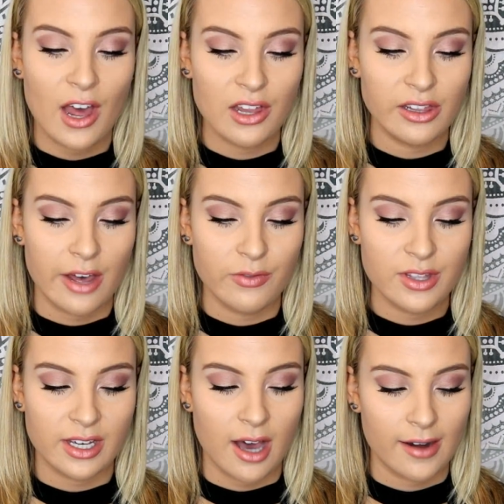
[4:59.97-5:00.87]
fell in love
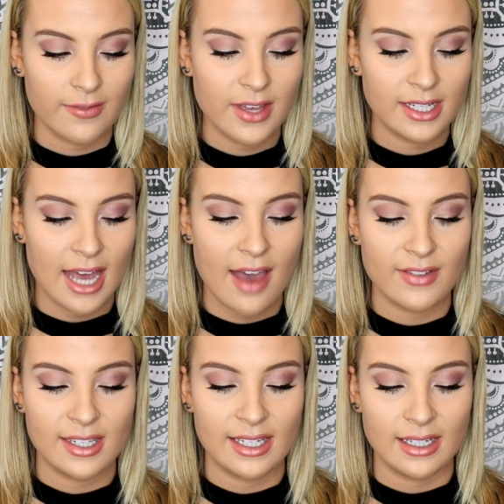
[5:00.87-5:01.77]
with the cut of this. I
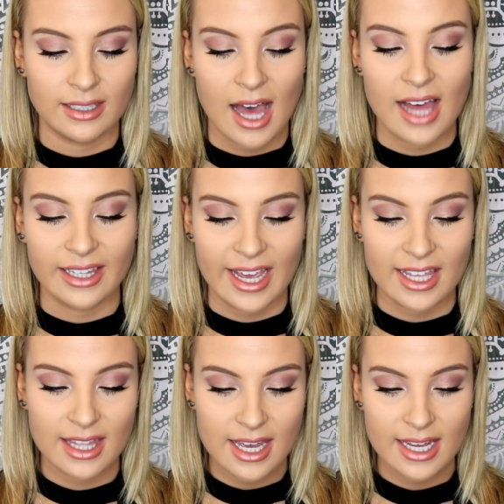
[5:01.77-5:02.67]
haven't seen a lot
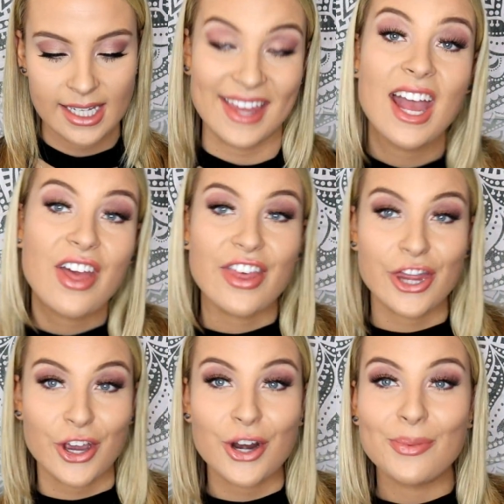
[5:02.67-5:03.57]
like this. The
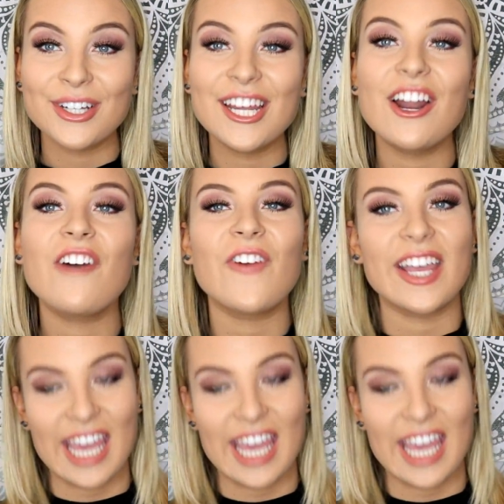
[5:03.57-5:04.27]
thirty percent off I